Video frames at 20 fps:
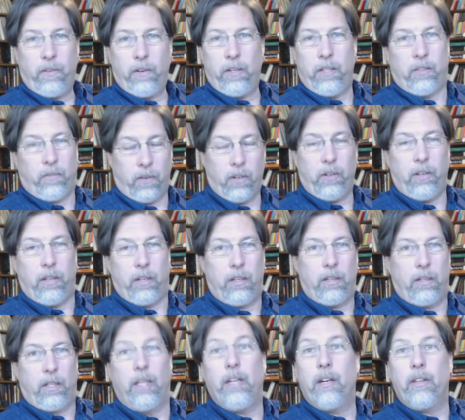it's very
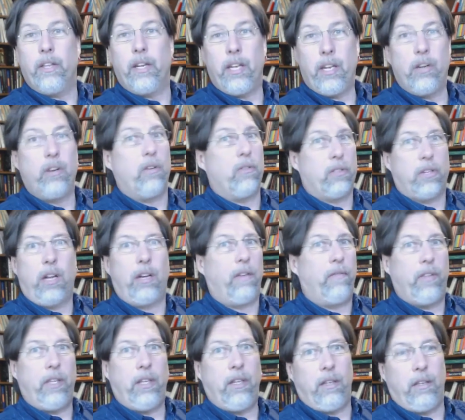clear that he knows all
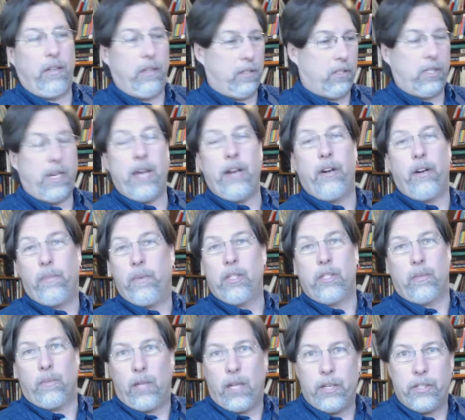of the standard
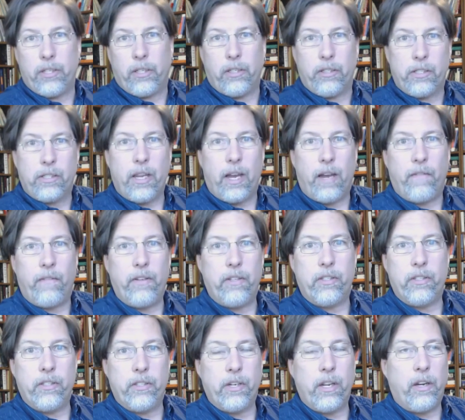epistemological stuff.
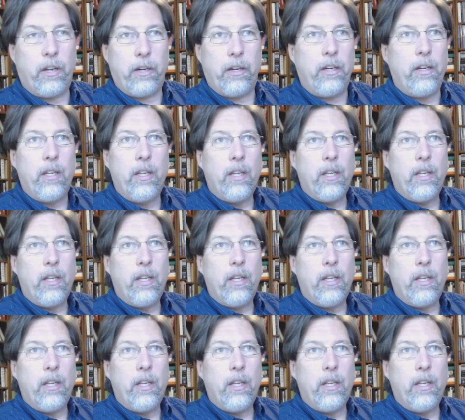This is not